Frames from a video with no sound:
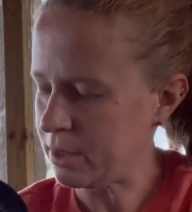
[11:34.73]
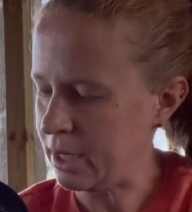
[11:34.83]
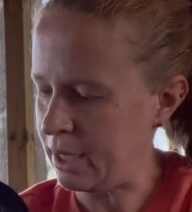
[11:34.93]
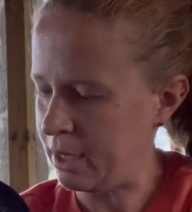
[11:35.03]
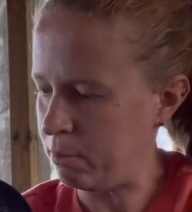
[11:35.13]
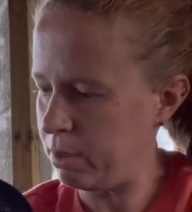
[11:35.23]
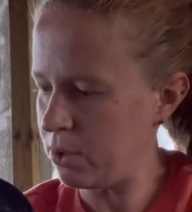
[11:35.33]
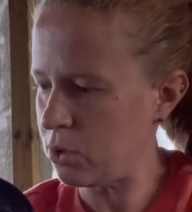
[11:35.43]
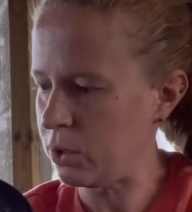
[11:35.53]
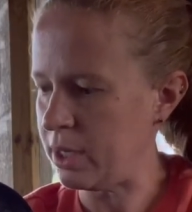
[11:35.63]
a, a
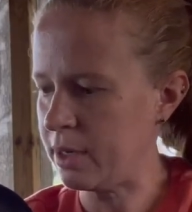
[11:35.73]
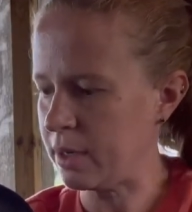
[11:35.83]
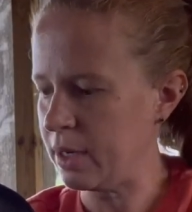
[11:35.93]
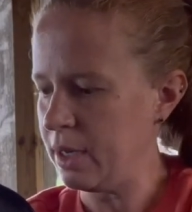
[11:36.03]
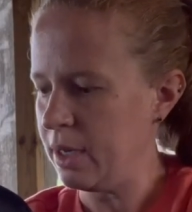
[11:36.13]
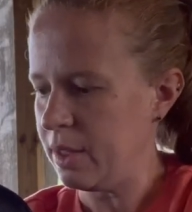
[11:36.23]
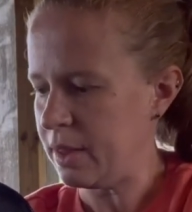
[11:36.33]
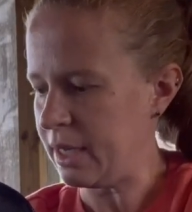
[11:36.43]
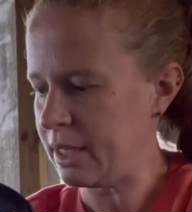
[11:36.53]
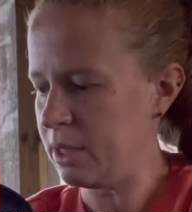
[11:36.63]
buckle here
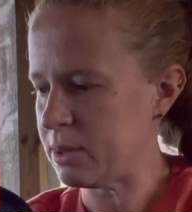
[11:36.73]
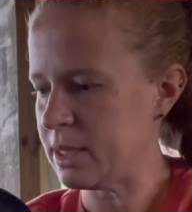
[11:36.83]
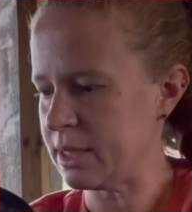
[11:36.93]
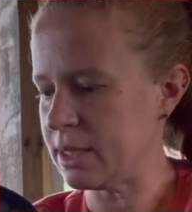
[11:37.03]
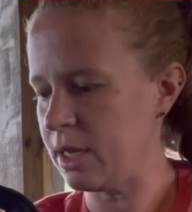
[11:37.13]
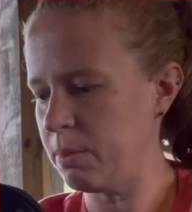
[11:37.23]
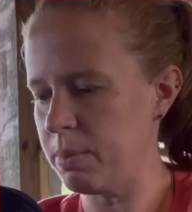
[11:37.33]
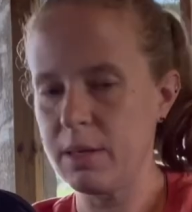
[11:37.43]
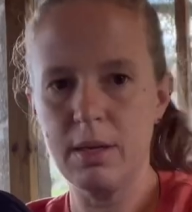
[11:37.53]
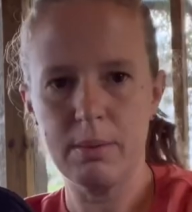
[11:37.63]
that keeps this up
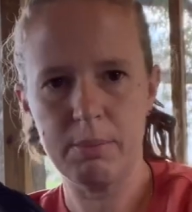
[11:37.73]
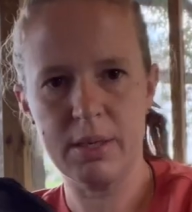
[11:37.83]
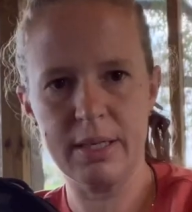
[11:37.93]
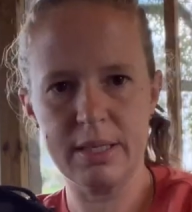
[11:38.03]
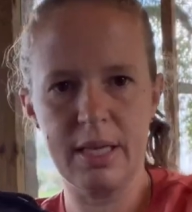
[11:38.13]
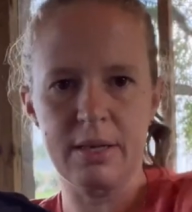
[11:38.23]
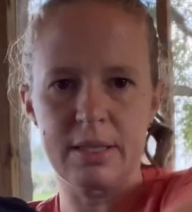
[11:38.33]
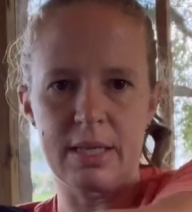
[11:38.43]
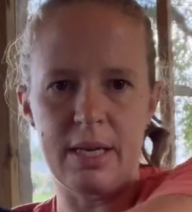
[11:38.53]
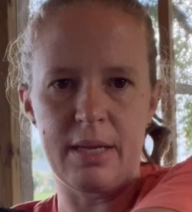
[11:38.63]
because
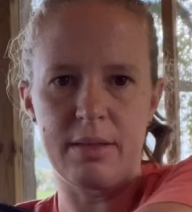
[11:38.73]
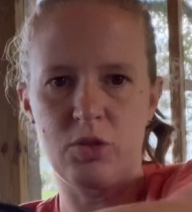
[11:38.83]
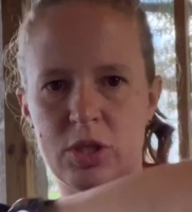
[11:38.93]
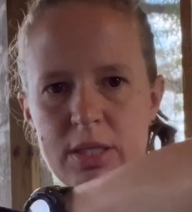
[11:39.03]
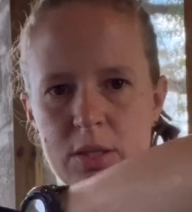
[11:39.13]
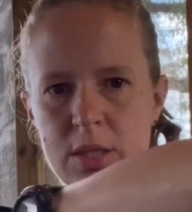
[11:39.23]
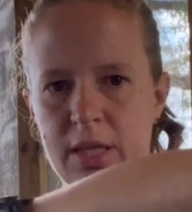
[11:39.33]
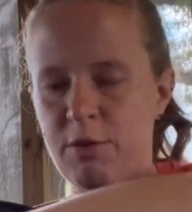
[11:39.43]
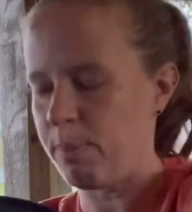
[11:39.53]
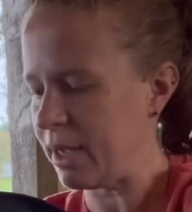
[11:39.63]
there's a just a
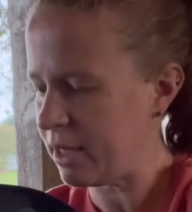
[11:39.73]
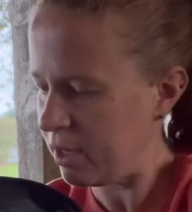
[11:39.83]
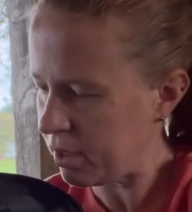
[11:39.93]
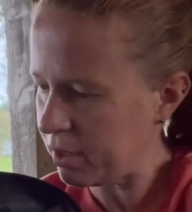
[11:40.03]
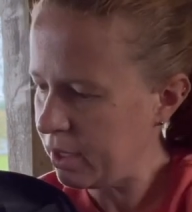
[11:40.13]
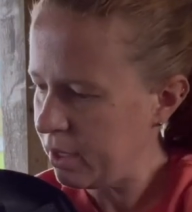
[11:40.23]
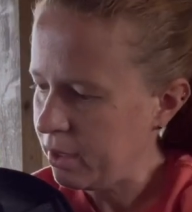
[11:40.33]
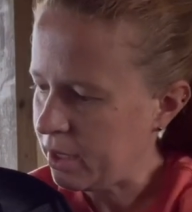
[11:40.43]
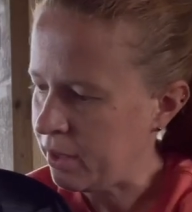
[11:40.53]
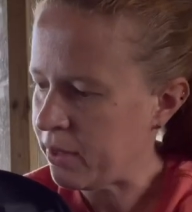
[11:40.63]
sleeve back here
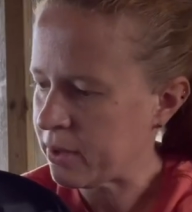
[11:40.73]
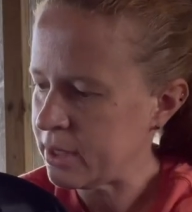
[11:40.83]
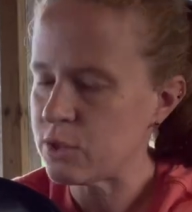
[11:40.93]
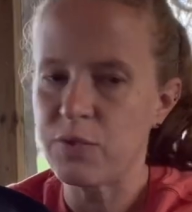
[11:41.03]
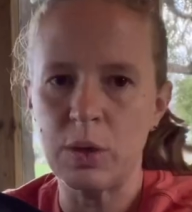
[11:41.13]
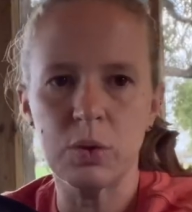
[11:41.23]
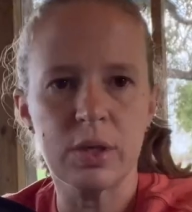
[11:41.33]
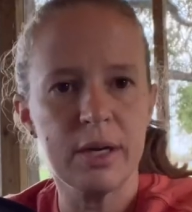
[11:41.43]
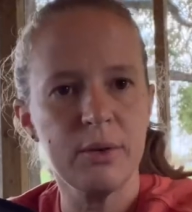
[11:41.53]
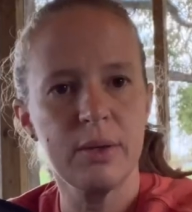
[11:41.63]
and there is
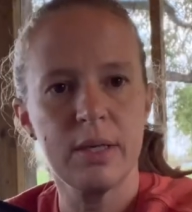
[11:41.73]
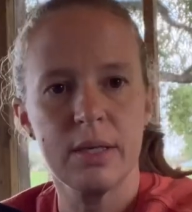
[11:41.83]
Velcro.